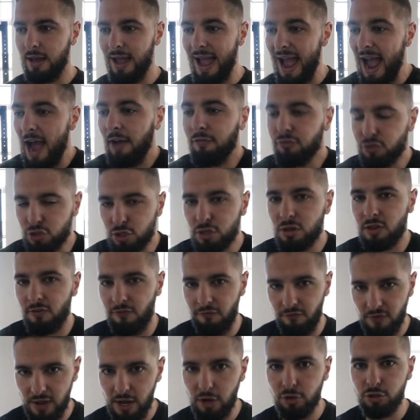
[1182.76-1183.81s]
after the
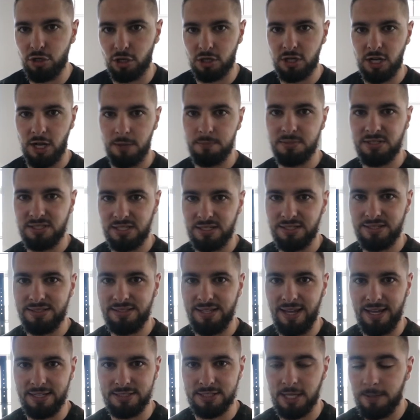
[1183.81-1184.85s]
failure comes
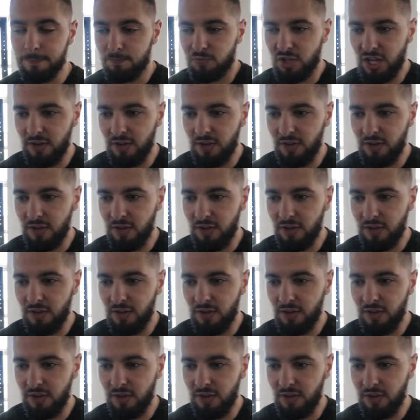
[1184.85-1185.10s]
success.